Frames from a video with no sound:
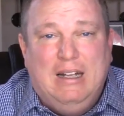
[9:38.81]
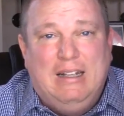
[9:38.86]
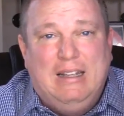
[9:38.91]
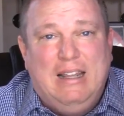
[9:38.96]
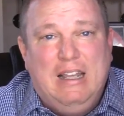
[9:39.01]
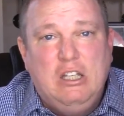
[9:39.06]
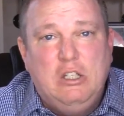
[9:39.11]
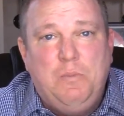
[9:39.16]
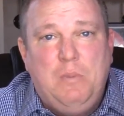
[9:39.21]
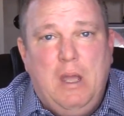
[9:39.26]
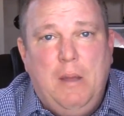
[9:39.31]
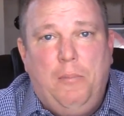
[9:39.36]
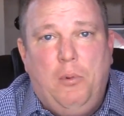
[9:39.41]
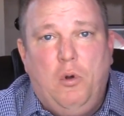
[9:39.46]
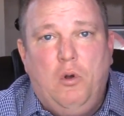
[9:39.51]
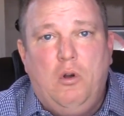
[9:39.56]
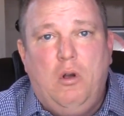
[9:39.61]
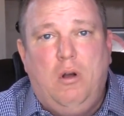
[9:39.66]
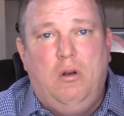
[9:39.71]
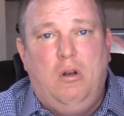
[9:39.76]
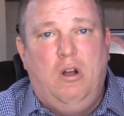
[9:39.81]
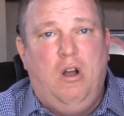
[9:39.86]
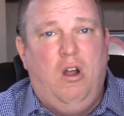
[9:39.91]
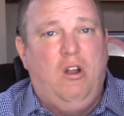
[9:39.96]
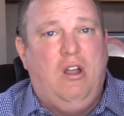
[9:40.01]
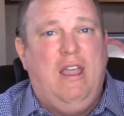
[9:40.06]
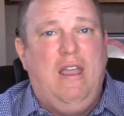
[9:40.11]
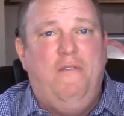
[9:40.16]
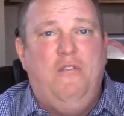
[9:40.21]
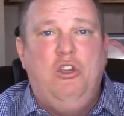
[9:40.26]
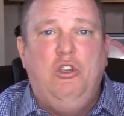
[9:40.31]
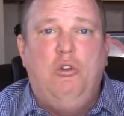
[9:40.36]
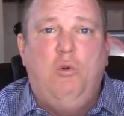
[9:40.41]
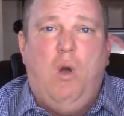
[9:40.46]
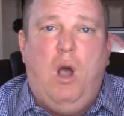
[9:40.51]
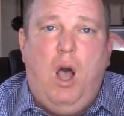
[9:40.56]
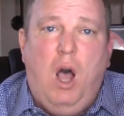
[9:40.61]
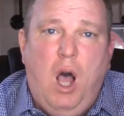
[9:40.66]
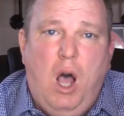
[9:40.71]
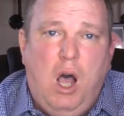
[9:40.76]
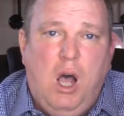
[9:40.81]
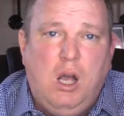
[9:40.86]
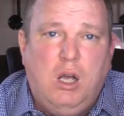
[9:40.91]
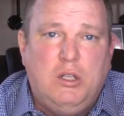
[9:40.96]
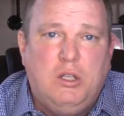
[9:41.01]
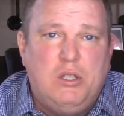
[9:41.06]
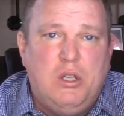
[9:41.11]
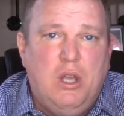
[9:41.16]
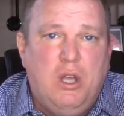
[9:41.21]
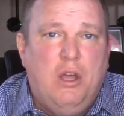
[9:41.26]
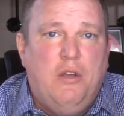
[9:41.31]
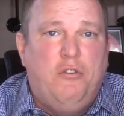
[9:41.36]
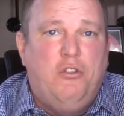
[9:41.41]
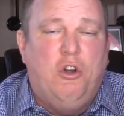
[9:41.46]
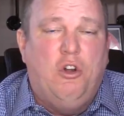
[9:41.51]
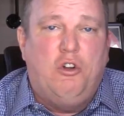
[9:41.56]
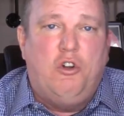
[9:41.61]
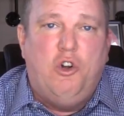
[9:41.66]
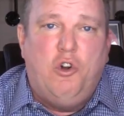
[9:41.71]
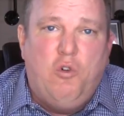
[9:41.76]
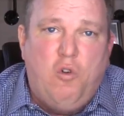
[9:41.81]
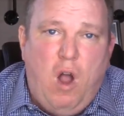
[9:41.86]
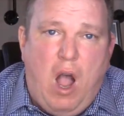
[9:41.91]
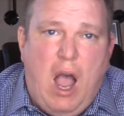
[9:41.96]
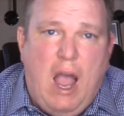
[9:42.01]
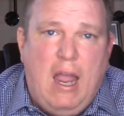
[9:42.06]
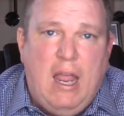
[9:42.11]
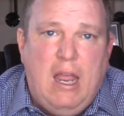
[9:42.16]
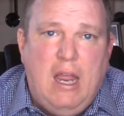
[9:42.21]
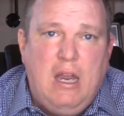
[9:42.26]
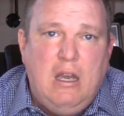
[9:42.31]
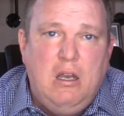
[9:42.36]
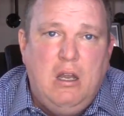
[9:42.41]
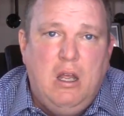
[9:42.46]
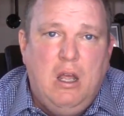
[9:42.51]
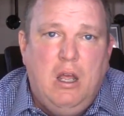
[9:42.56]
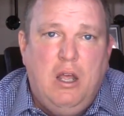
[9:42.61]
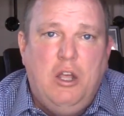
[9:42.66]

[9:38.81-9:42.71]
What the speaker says: These people are giving you hugs. They're crying.